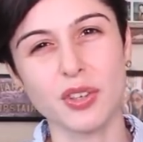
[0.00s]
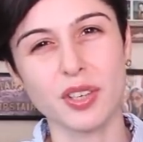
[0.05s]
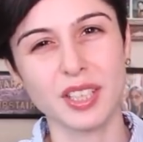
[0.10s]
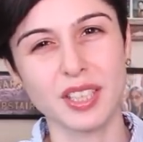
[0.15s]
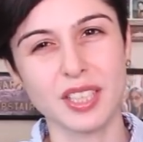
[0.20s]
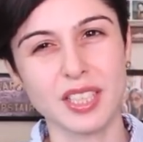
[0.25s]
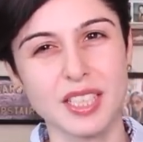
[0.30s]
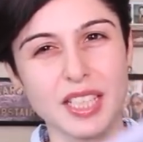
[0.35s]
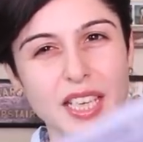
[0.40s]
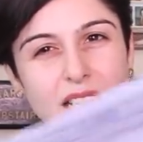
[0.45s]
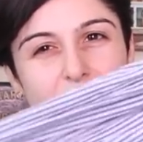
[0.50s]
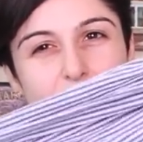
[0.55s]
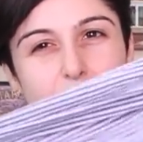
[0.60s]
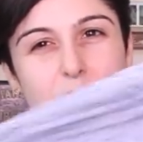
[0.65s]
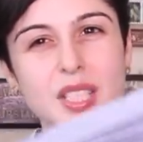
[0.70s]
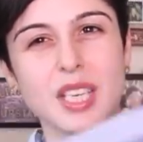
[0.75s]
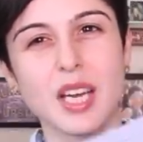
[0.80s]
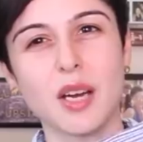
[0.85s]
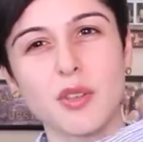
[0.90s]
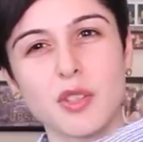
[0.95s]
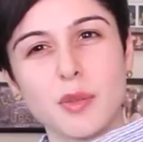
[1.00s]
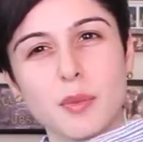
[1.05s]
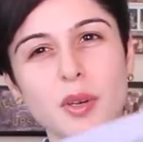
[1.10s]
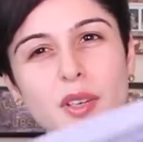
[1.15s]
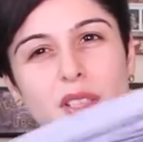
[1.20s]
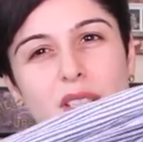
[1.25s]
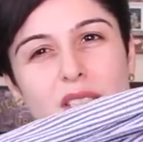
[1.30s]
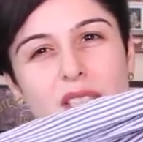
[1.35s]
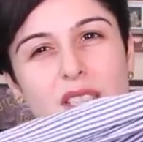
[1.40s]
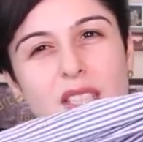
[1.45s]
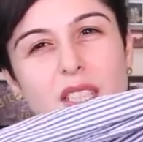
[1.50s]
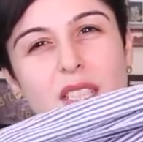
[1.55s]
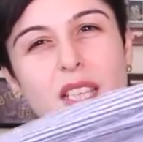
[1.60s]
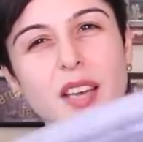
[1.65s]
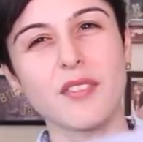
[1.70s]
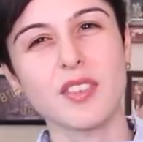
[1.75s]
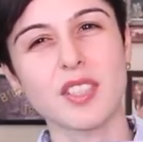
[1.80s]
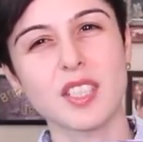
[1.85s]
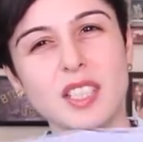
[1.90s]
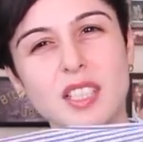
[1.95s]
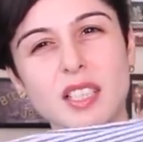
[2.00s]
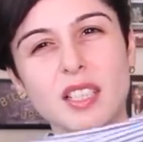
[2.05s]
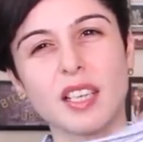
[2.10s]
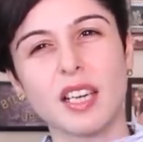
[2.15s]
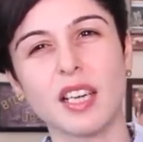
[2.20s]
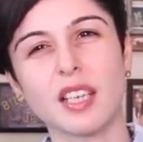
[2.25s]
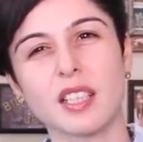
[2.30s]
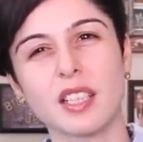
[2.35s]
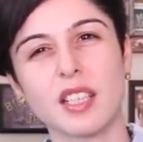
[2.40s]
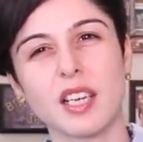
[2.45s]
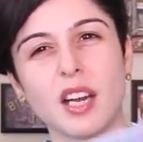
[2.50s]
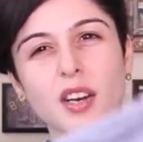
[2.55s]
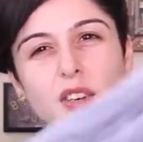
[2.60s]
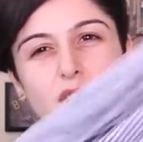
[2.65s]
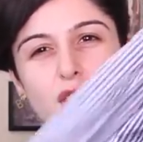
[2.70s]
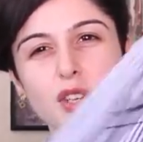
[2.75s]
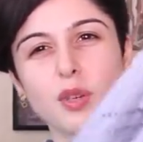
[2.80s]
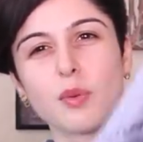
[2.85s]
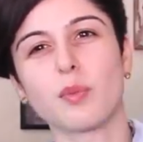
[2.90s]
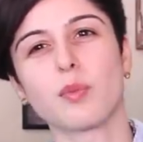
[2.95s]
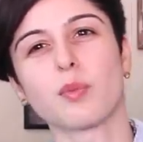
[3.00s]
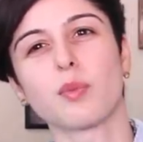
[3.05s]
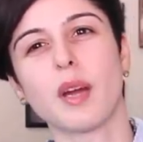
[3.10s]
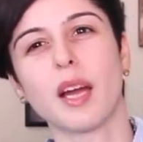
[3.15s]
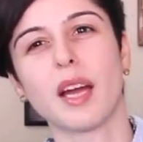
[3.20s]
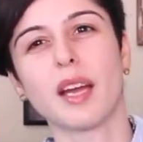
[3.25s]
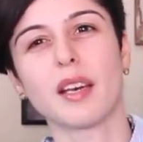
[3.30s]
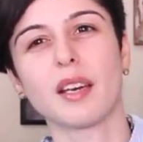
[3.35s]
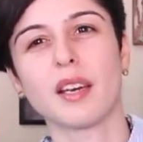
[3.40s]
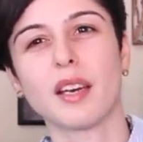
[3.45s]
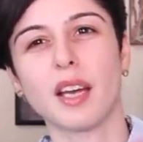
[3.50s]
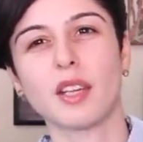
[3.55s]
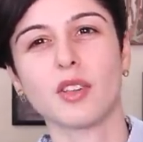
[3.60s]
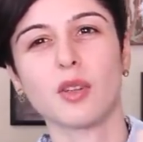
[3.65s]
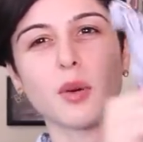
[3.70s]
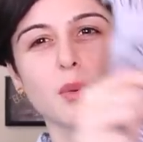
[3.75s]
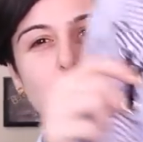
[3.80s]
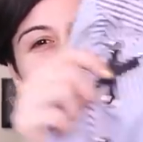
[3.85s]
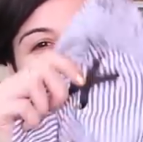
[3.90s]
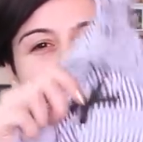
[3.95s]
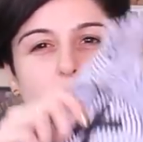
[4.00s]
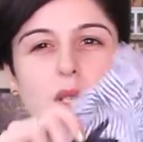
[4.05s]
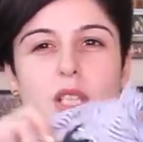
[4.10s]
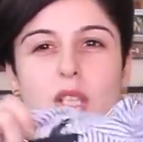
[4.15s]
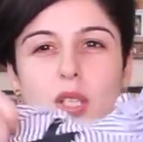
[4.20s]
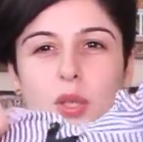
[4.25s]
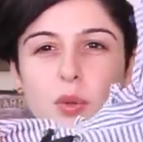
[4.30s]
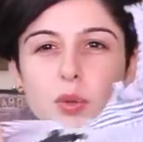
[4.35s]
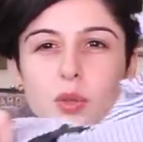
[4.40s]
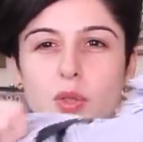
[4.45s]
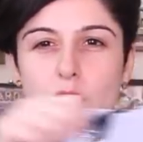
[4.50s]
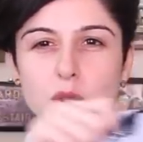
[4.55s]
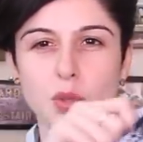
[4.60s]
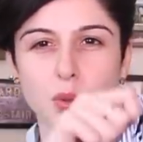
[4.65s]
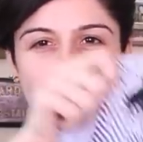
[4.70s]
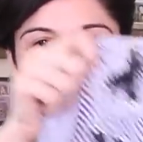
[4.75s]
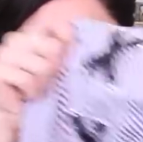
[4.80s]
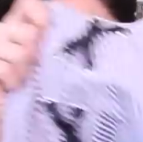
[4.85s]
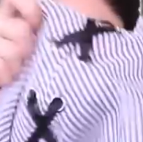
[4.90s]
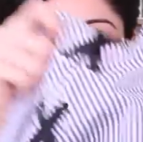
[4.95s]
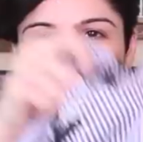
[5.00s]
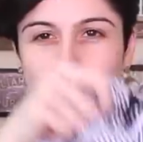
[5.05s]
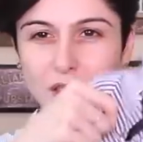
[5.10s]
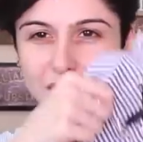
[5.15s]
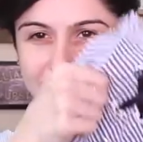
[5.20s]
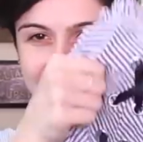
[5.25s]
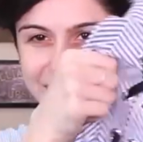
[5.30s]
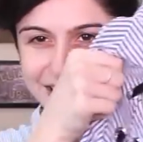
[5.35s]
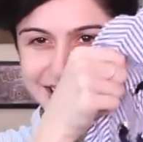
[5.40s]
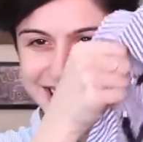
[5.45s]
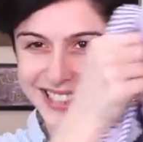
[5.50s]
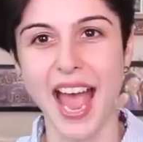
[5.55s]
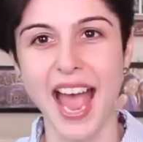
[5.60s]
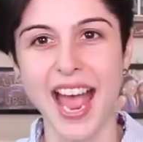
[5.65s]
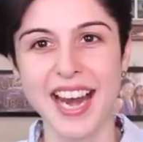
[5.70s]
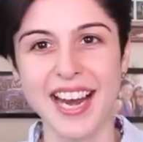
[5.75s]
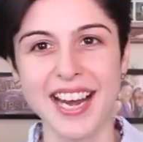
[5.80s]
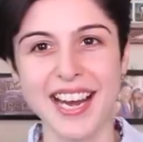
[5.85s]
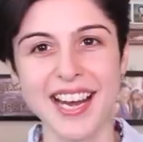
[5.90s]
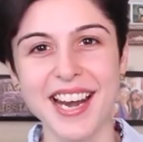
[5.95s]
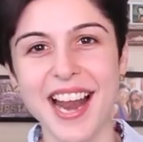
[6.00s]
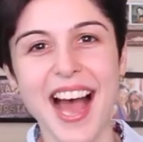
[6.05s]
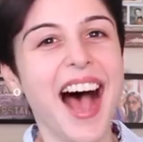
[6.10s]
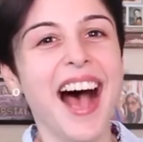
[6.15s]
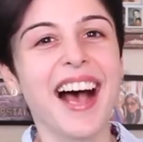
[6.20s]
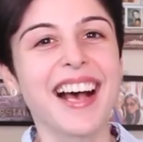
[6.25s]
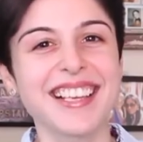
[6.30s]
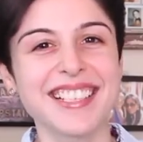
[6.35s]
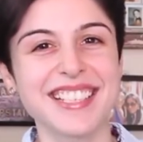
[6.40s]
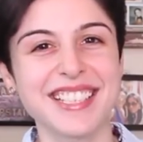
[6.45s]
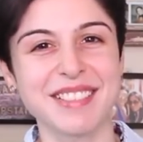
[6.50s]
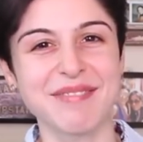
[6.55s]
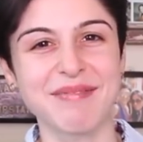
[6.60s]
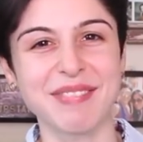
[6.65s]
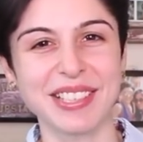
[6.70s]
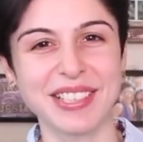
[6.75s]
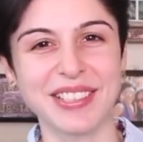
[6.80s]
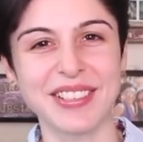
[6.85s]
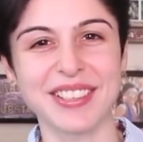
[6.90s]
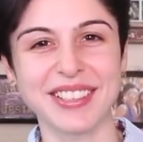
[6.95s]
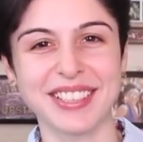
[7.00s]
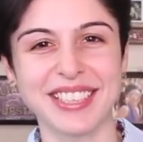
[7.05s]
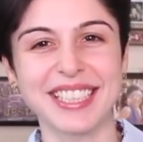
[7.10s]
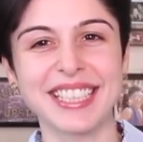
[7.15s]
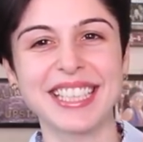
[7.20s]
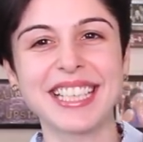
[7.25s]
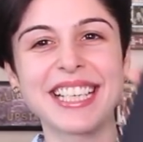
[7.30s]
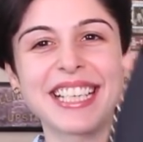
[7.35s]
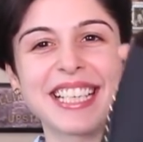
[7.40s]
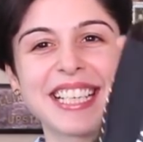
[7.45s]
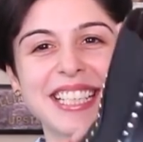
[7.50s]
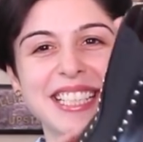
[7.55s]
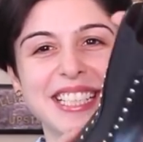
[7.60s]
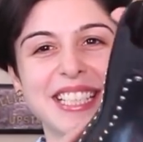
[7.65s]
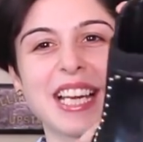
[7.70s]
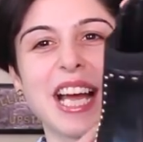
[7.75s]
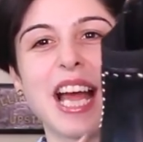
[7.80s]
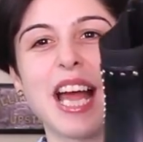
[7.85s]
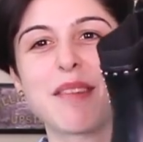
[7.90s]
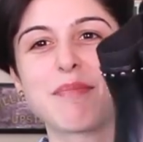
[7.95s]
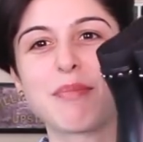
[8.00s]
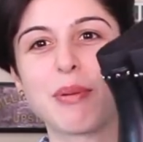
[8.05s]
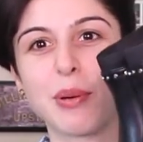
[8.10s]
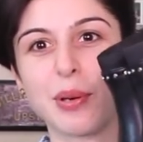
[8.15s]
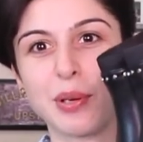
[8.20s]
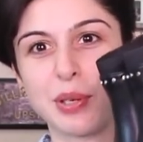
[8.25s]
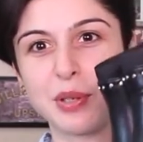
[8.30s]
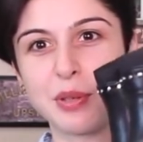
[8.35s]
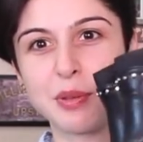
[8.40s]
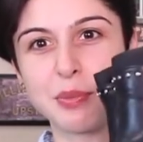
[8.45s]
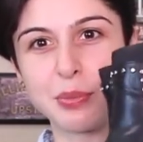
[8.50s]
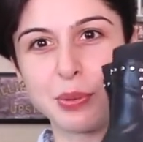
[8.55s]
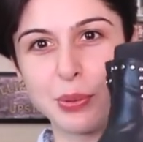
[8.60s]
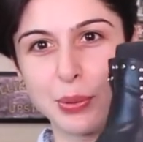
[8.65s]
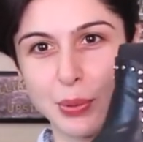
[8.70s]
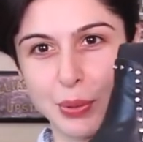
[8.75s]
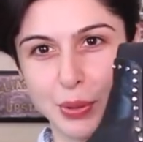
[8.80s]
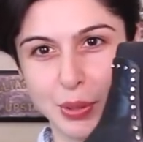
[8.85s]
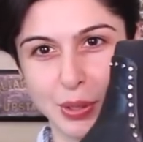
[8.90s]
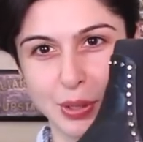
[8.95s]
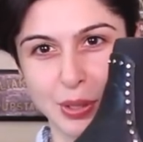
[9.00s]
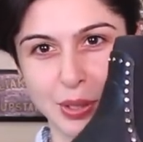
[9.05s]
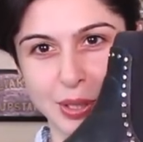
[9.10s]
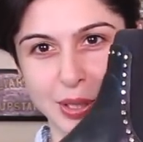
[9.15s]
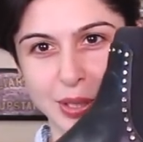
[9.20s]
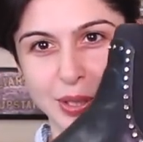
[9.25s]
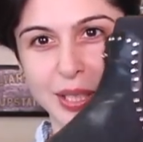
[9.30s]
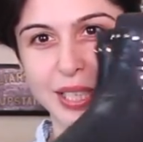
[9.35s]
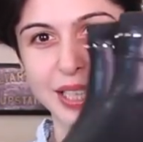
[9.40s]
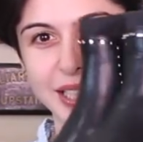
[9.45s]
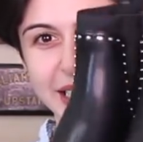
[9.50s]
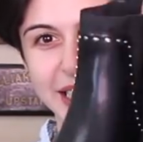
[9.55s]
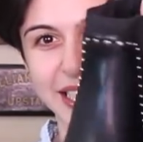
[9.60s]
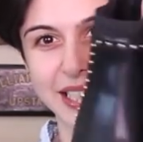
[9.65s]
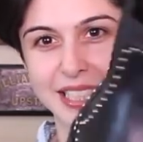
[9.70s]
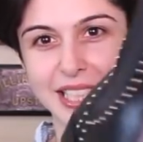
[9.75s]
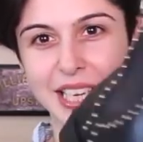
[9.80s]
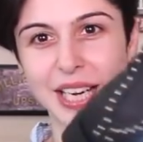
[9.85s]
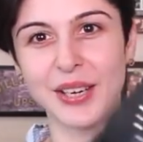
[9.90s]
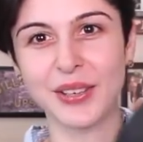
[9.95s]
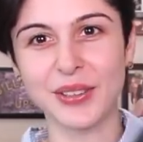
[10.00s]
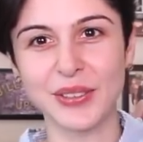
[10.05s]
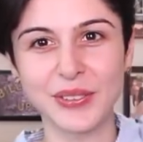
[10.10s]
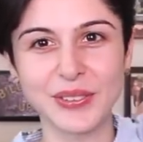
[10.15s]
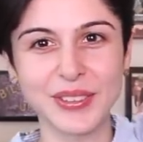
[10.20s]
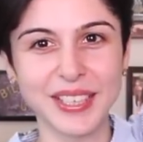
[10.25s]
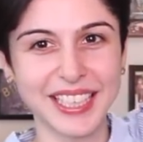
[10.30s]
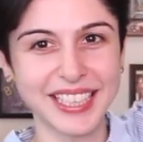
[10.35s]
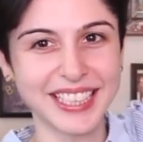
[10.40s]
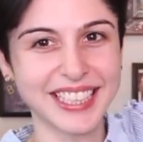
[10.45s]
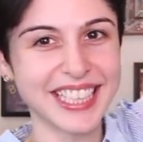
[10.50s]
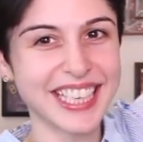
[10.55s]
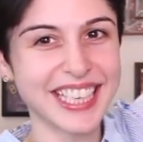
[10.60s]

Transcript: during the sale it was down to about seventeen, eighteen hundred. and I thought it was really cute, so got this. And last but not the least, I bought new boots. Look at these, how cool are